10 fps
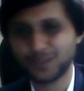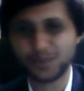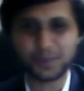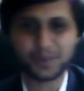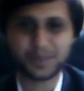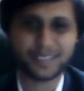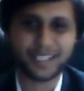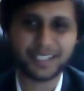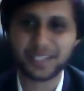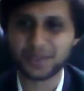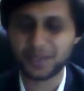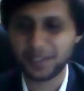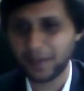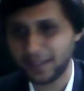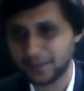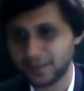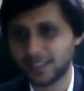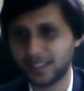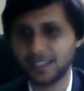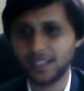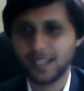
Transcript: So 10 hours shouldn't be difficult.